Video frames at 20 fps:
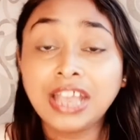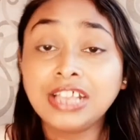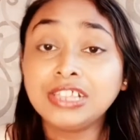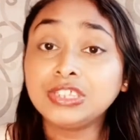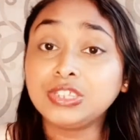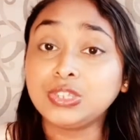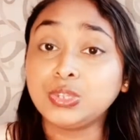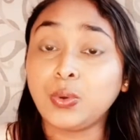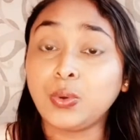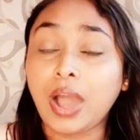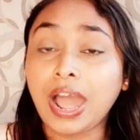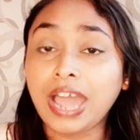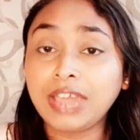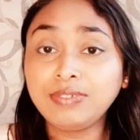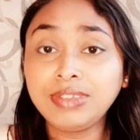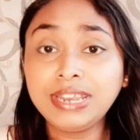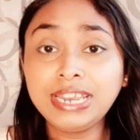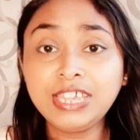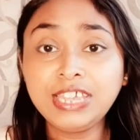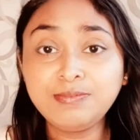So I
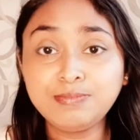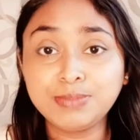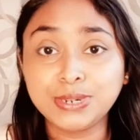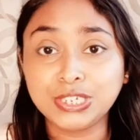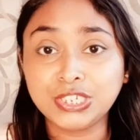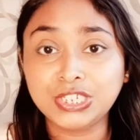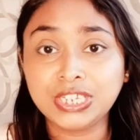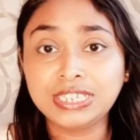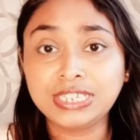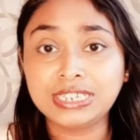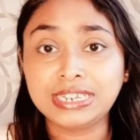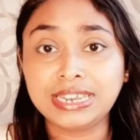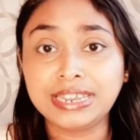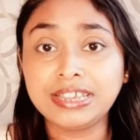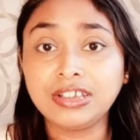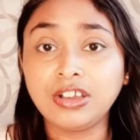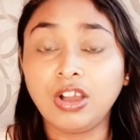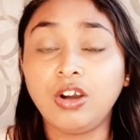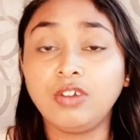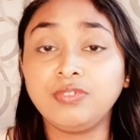will leave purchase
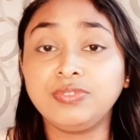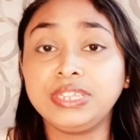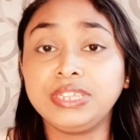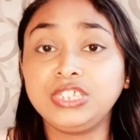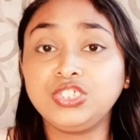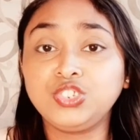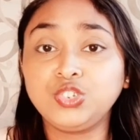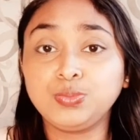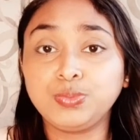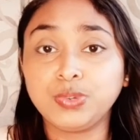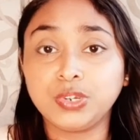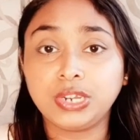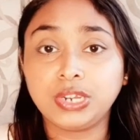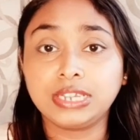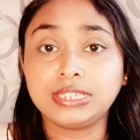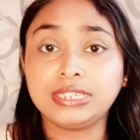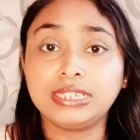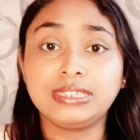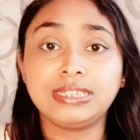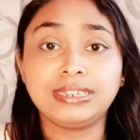link of these two
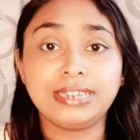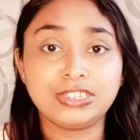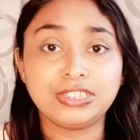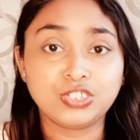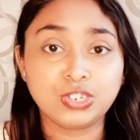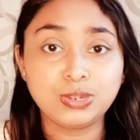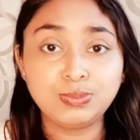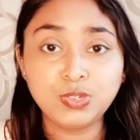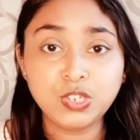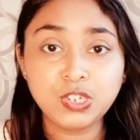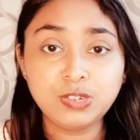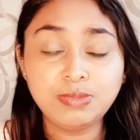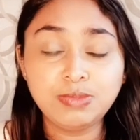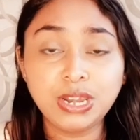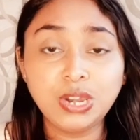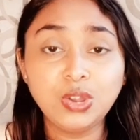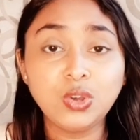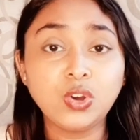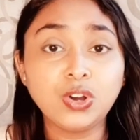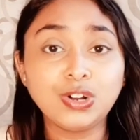products in the description
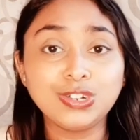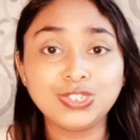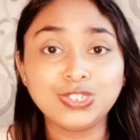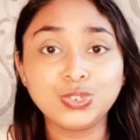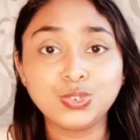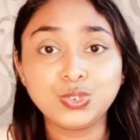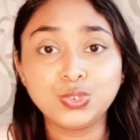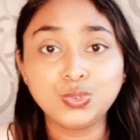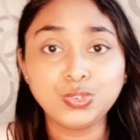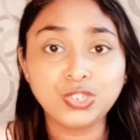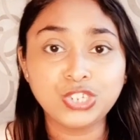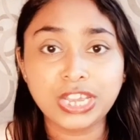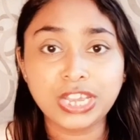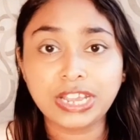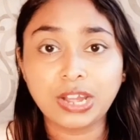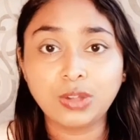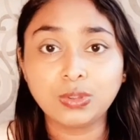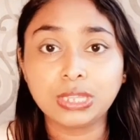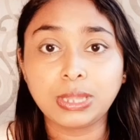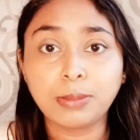below. Also do
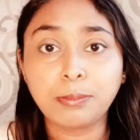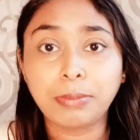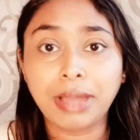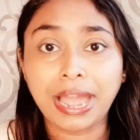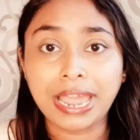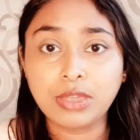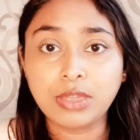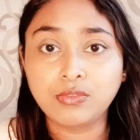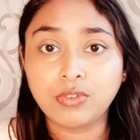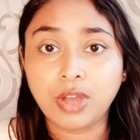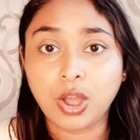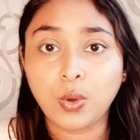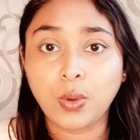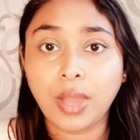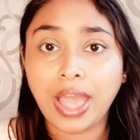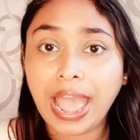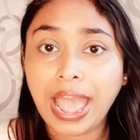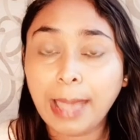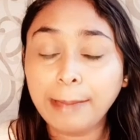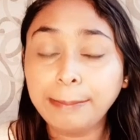check out the Buy
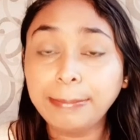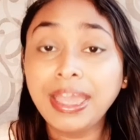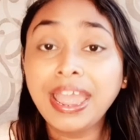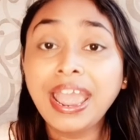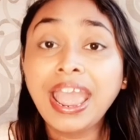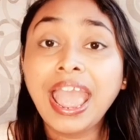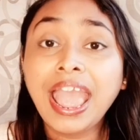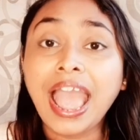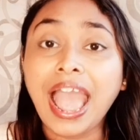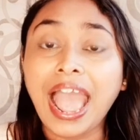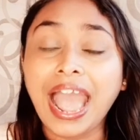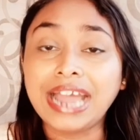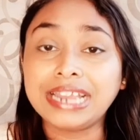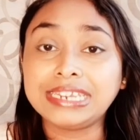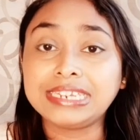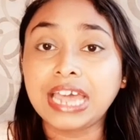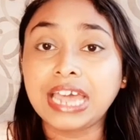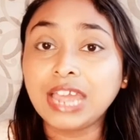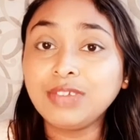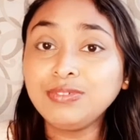Wow app,
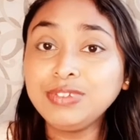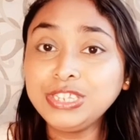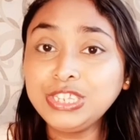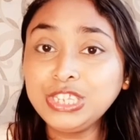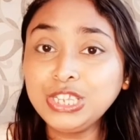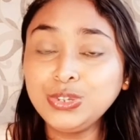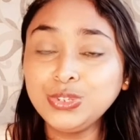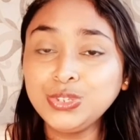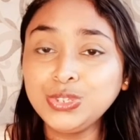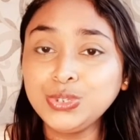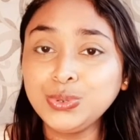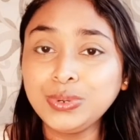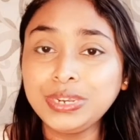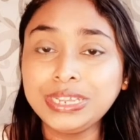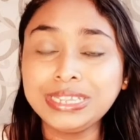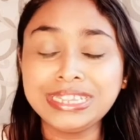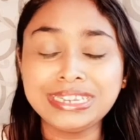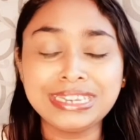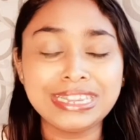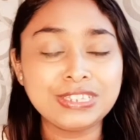and I will see you soon
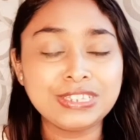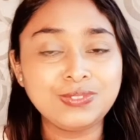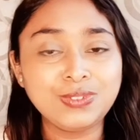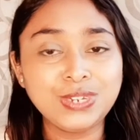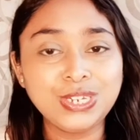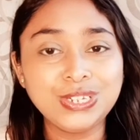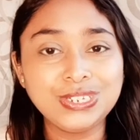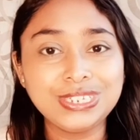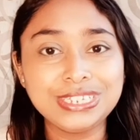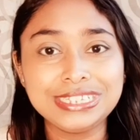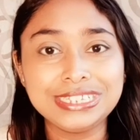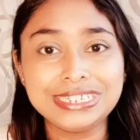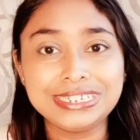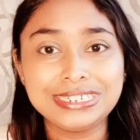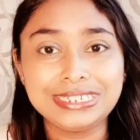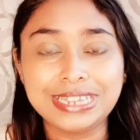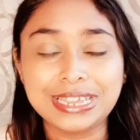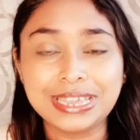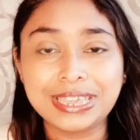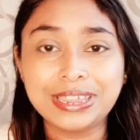in the next video. Till
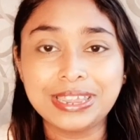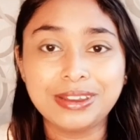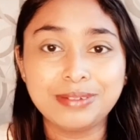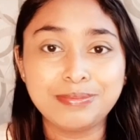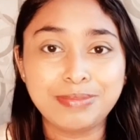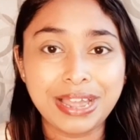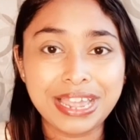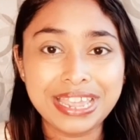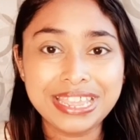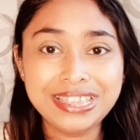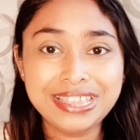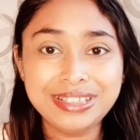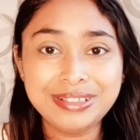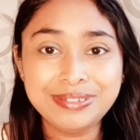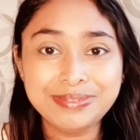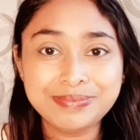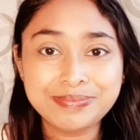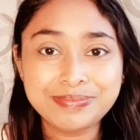then, take care. Bye.